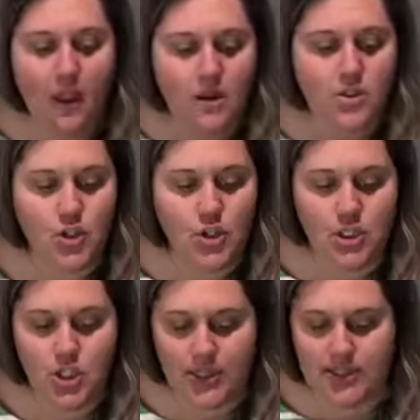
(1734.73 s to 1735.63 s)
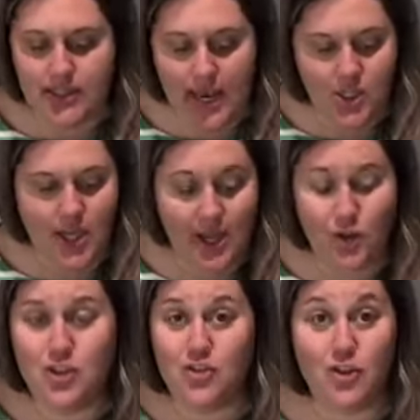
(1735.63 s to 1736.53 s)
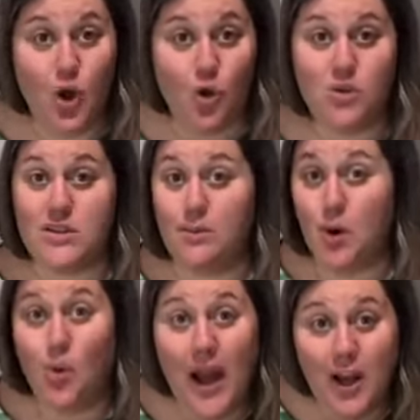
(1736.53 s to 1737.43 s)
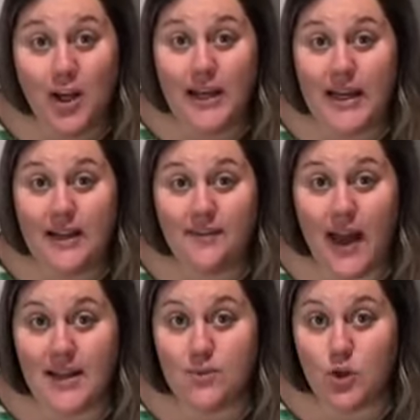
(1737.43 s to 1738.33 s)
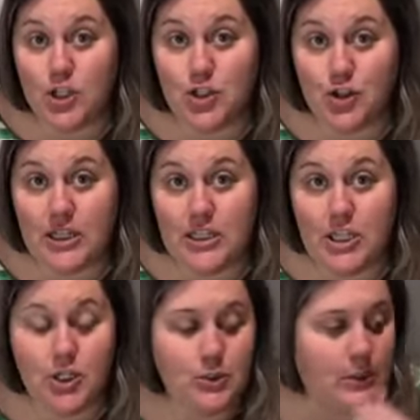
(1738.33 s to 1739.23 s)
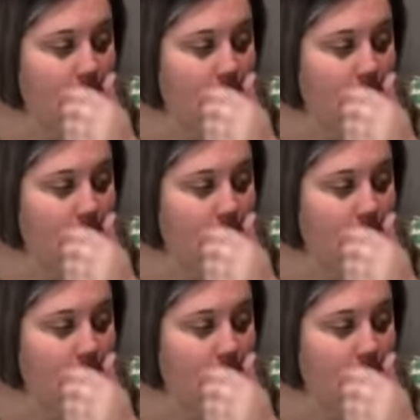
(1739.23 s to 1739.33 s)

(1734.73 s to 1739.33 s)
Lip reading: So you can just attach that. You could drill holes and put wire in it if that's more sturdy to you.